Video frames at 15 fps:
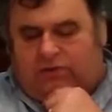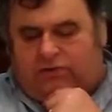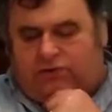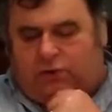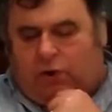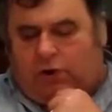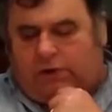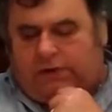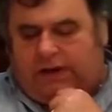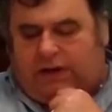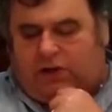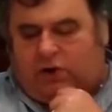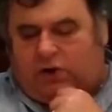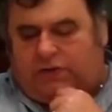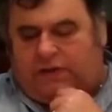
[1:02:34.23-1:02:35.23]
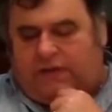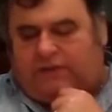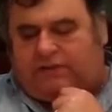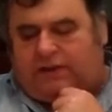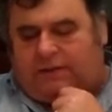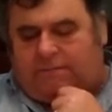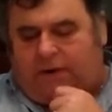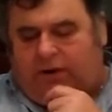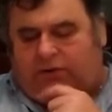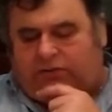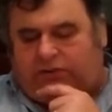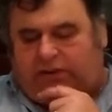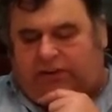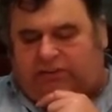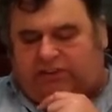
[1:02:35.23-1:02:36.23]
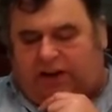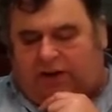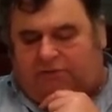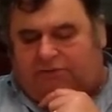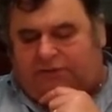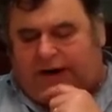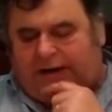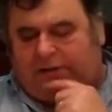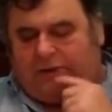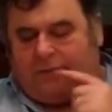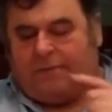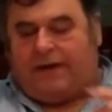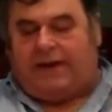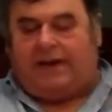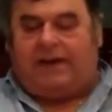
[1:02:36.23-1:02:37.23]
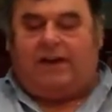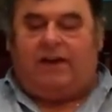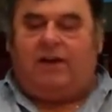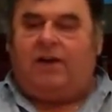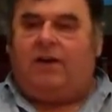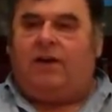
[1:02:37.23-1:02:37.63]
Surely goodness and mercy shall follow me